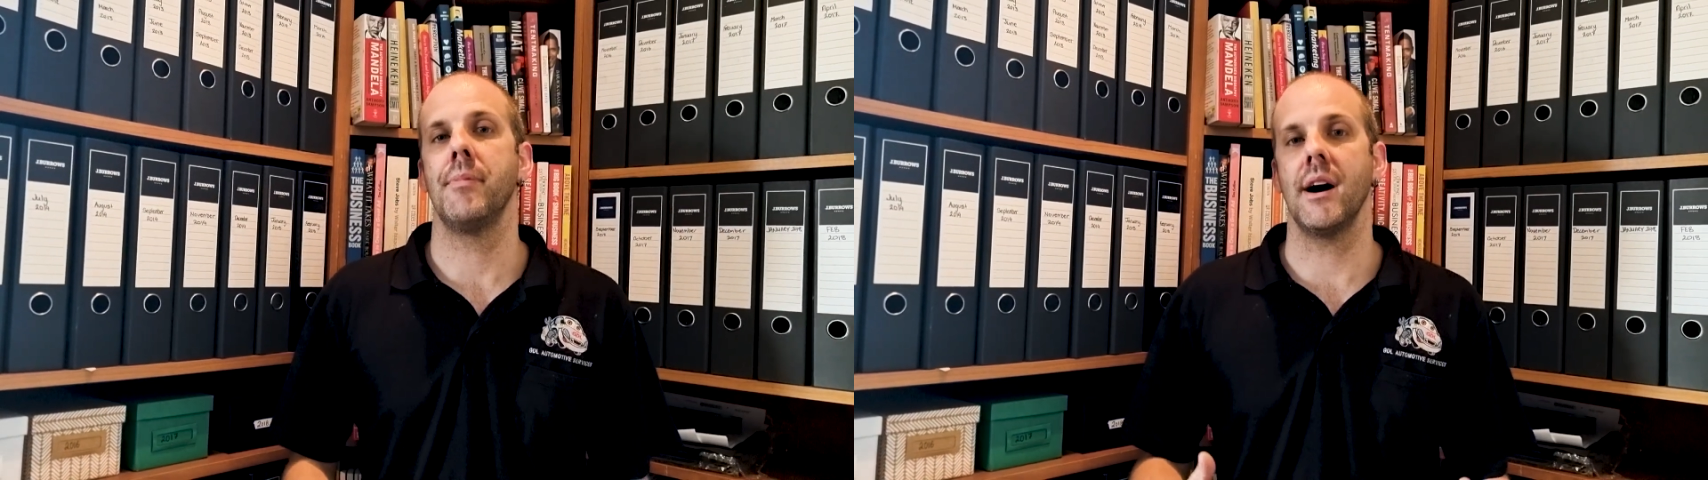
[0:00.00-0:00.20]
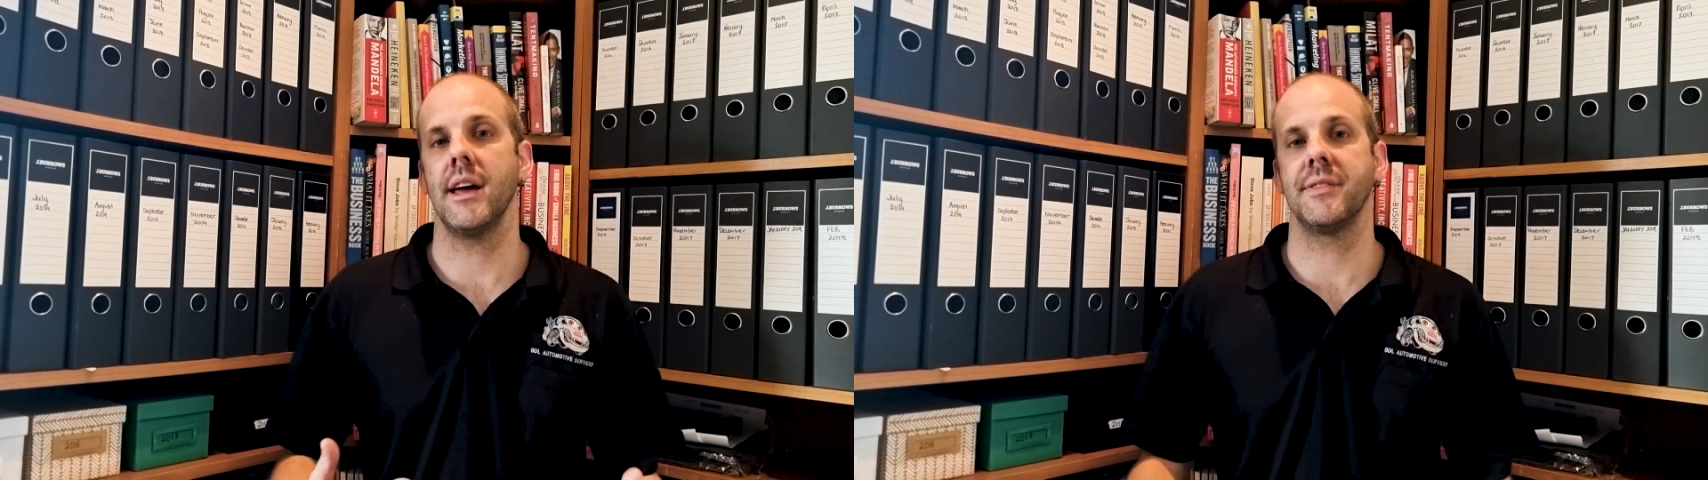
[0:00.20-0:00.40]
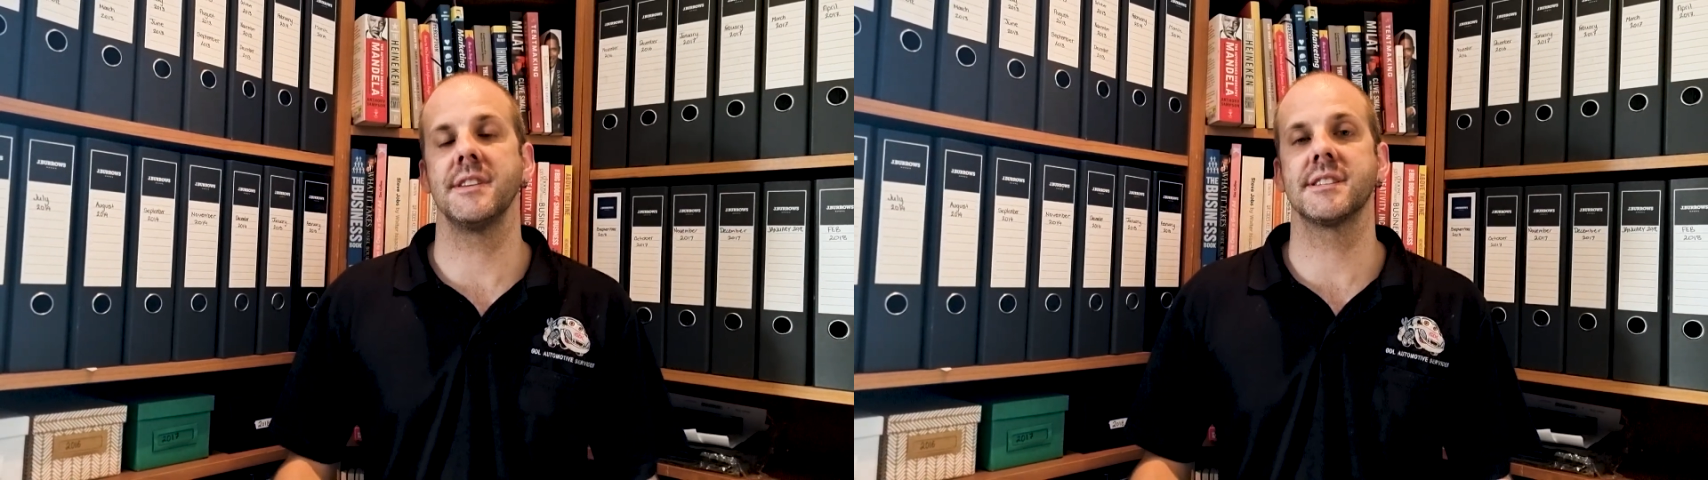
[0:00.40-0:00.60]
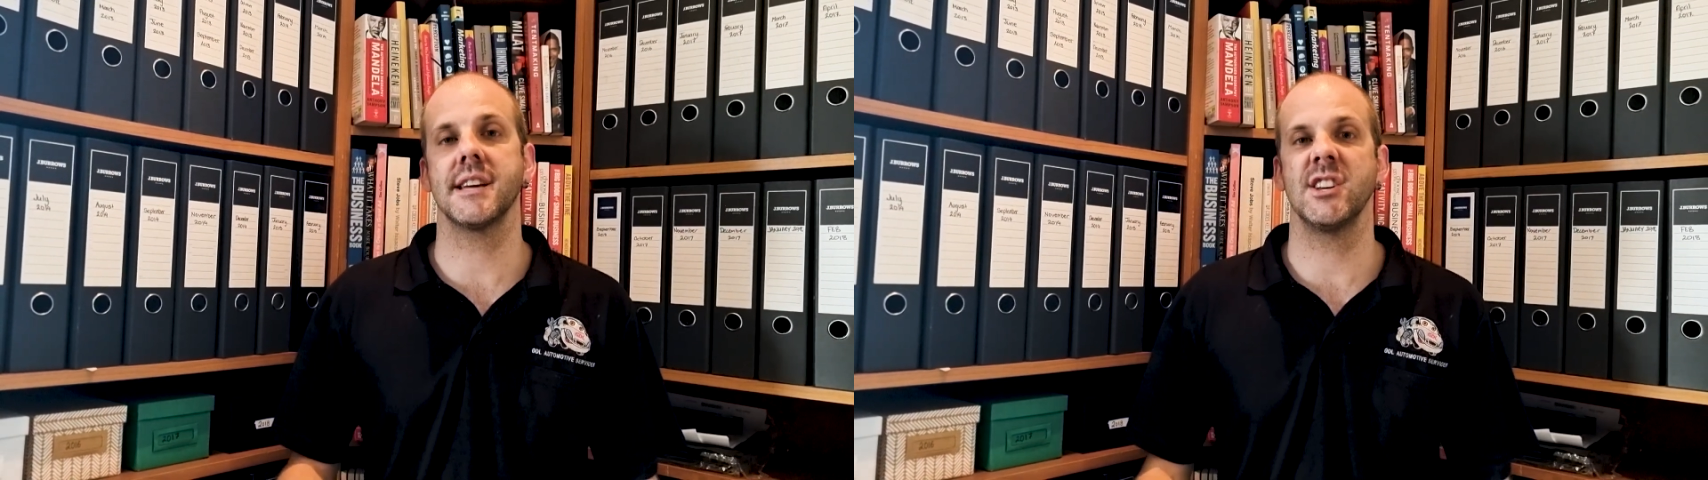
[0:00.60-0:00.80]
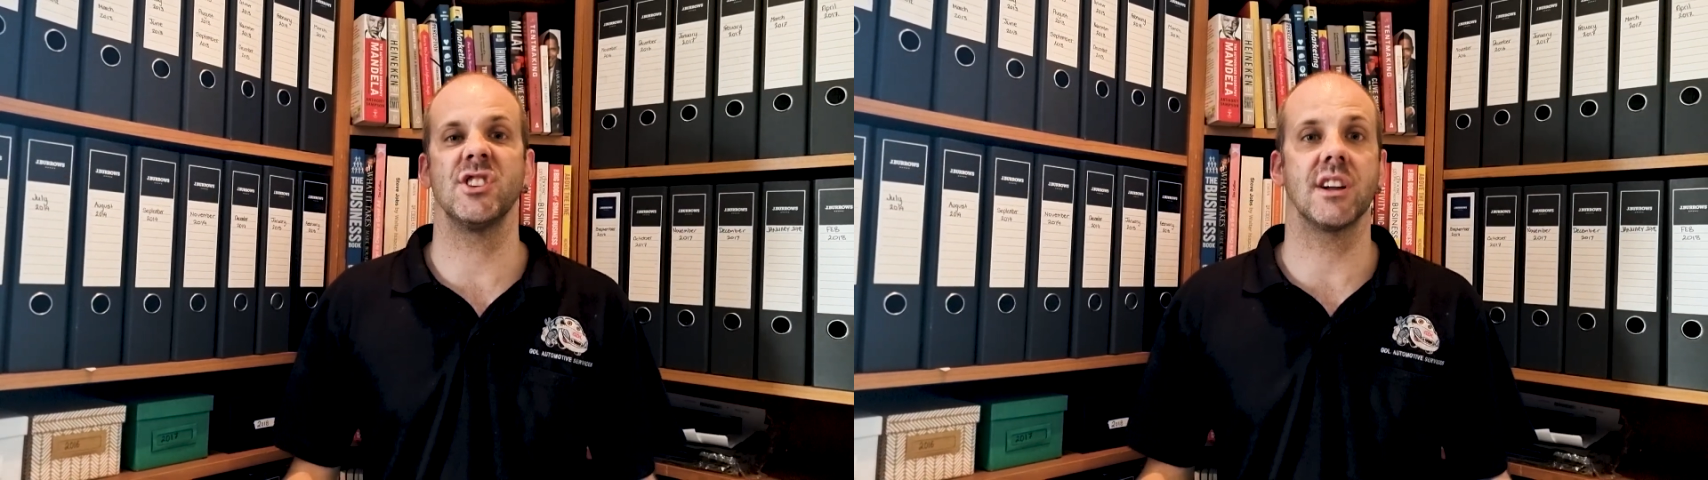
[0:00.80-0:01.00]
but at this
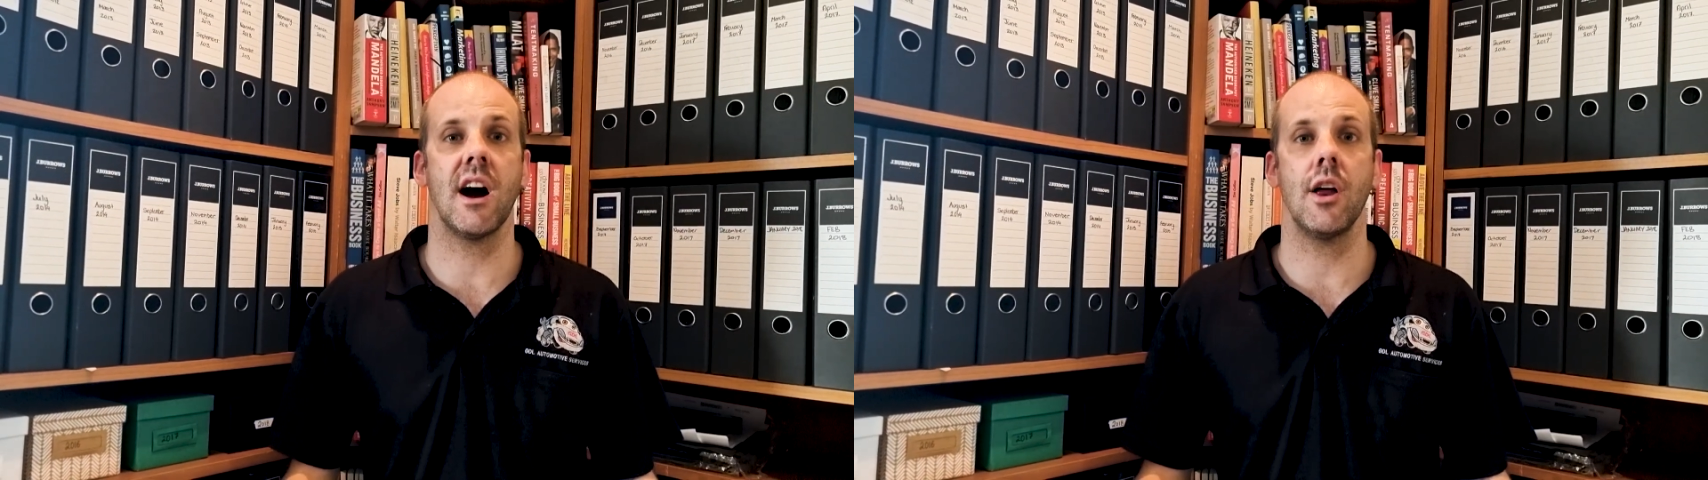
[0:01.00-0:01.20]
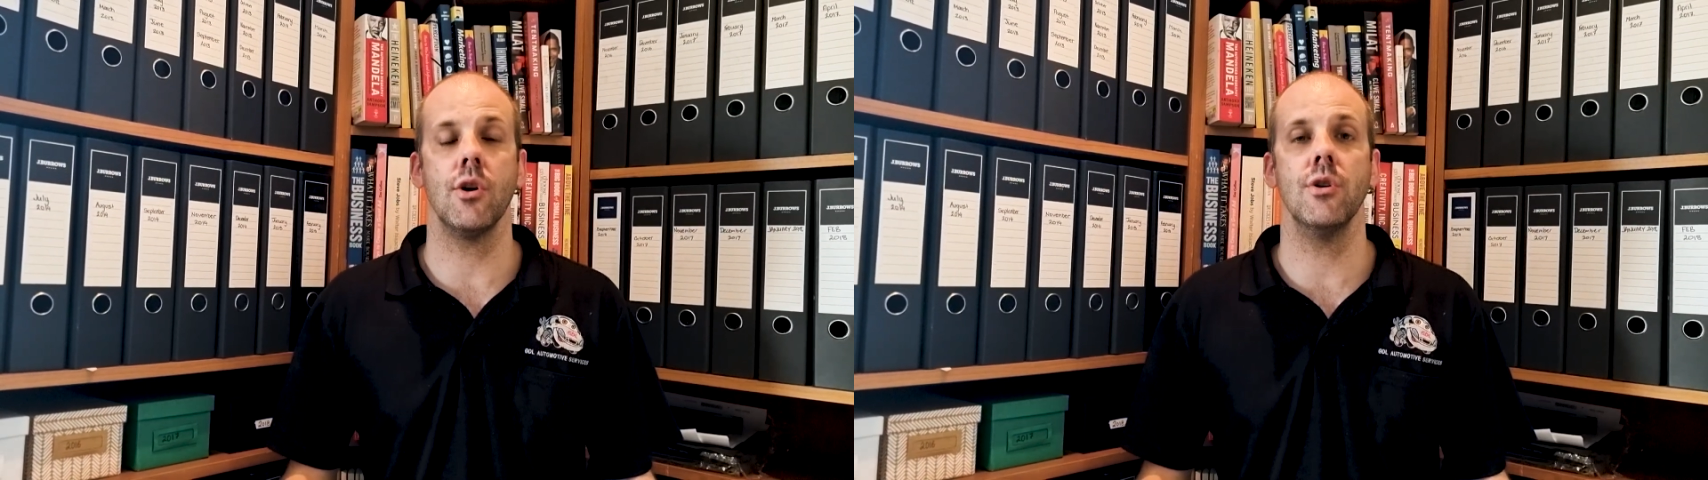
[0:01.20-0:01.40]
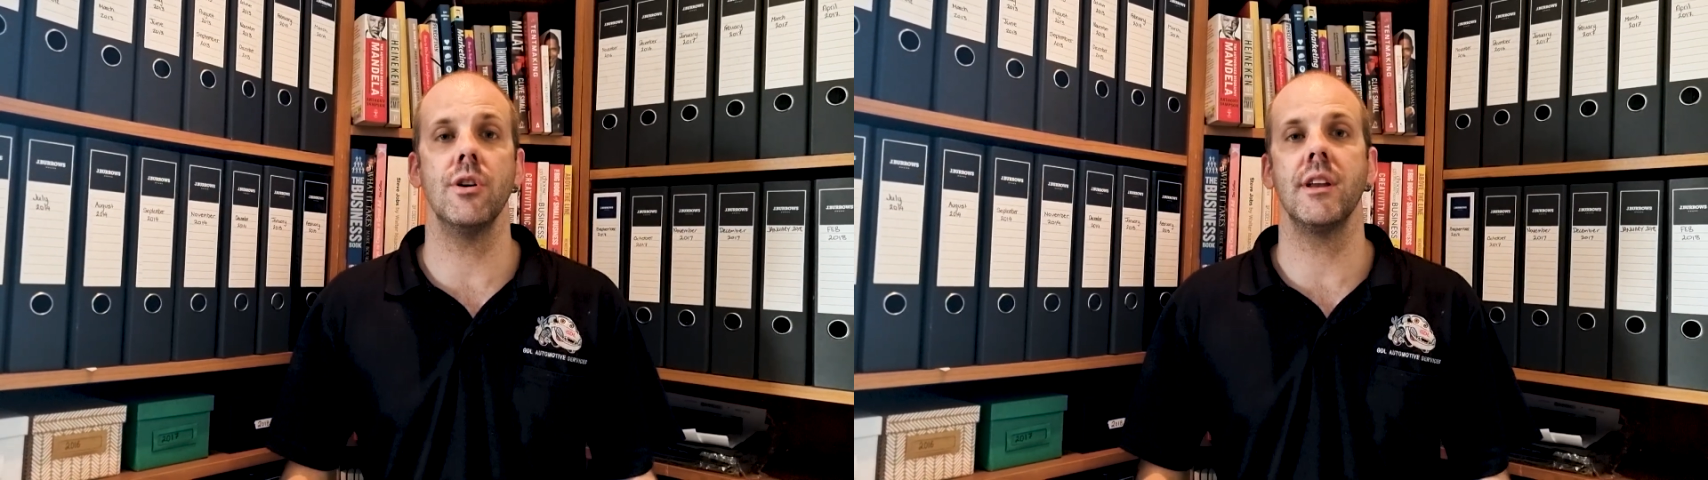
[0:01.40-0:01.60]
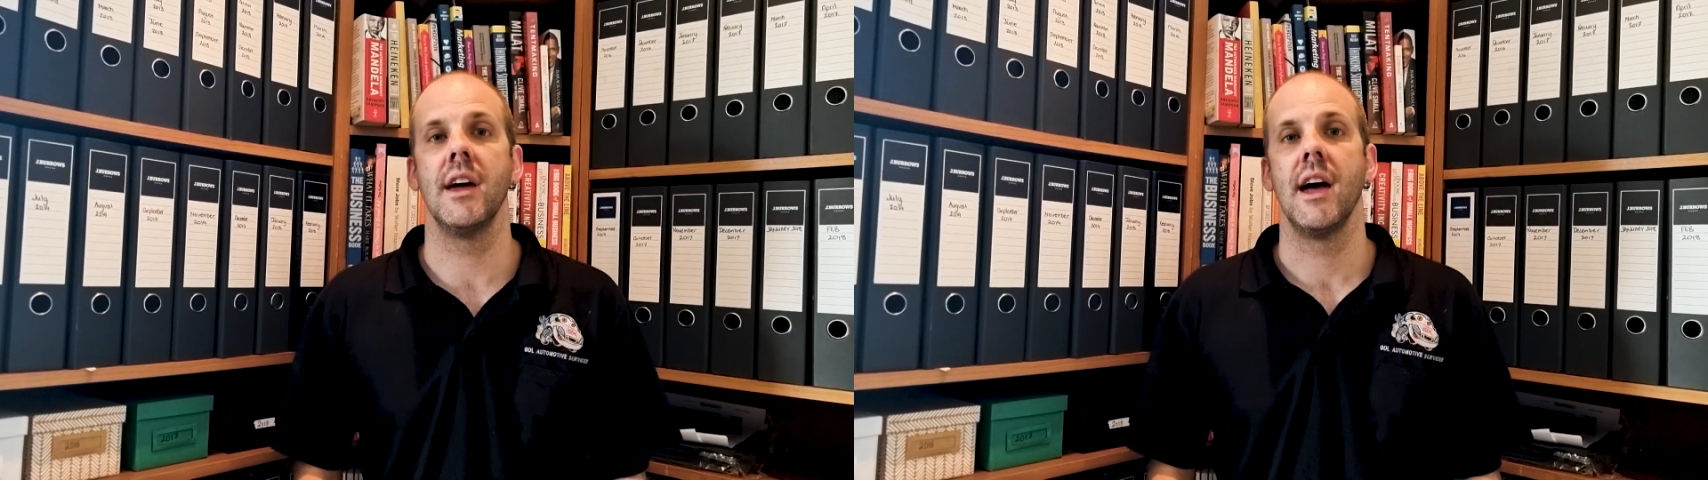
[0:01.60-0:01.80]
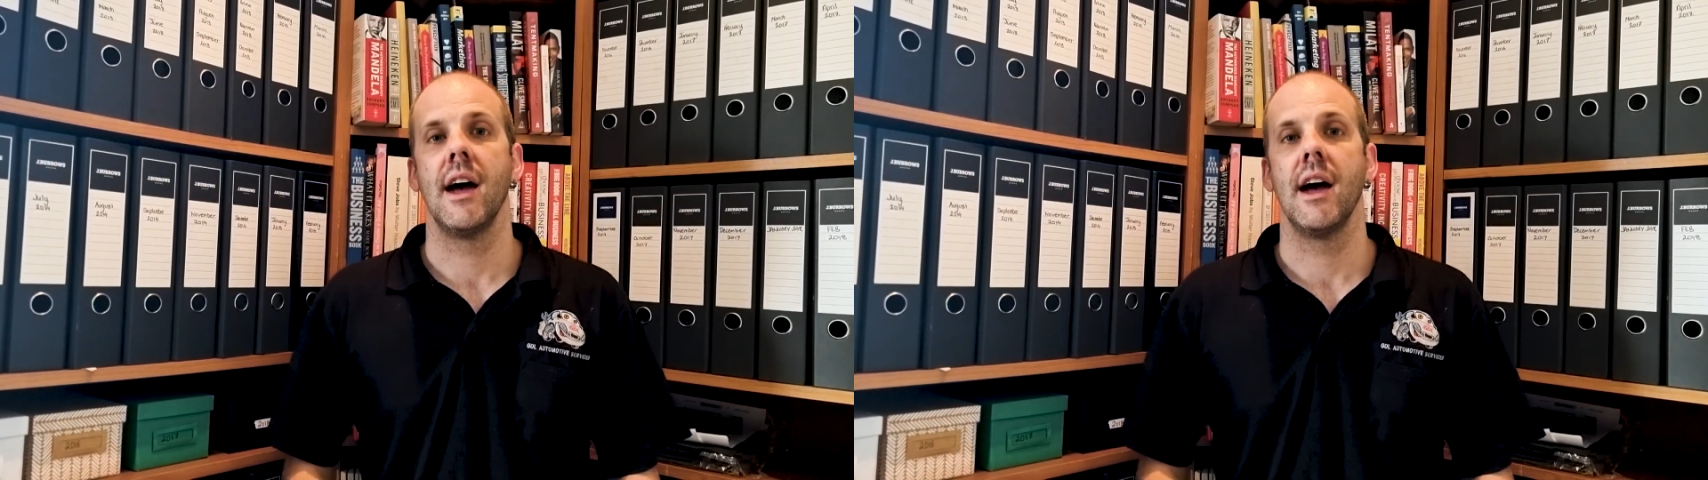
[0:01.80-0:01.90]
stage, it can't hurt.